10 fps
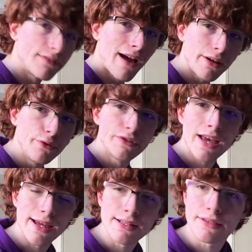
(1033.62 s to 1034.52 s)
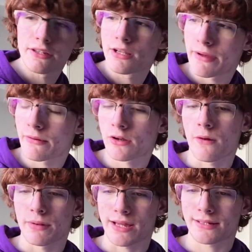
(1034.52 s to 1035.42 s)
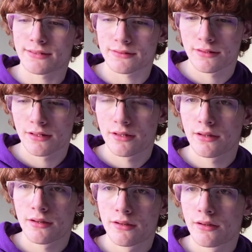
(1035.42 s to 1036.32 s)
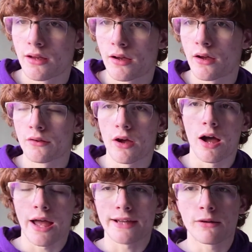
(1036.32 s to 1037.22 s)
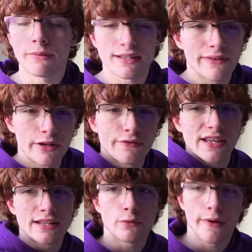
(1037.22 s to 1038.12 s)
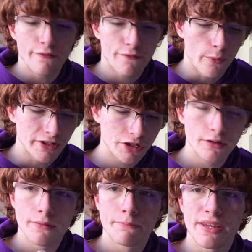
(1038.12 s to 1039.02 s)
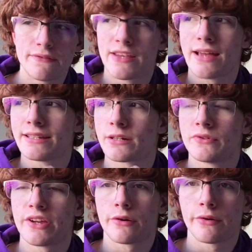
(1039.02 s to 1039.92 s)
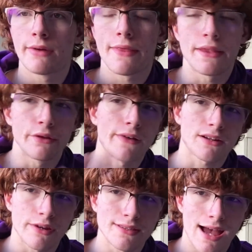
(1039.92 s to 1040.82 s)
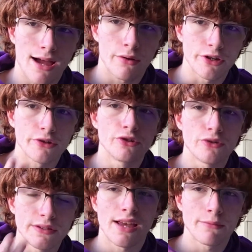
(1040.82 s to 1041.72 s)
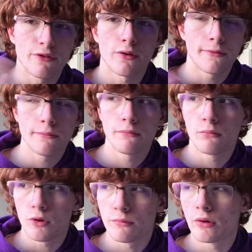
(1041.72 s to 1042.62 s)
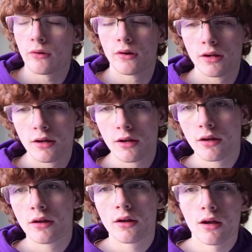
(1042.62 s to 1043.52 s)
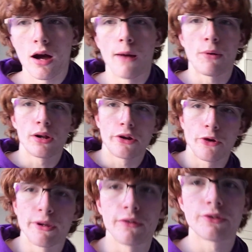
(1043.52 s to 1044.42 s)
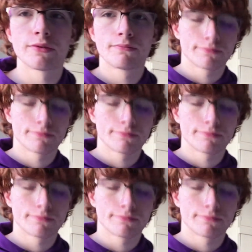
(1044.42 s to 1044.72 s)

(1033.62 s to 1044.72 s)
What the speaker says: value Z in the complex, a complex value of Z for which P of Z equals 0, and then you factorize that out, and you can do the same for more and more polynomials.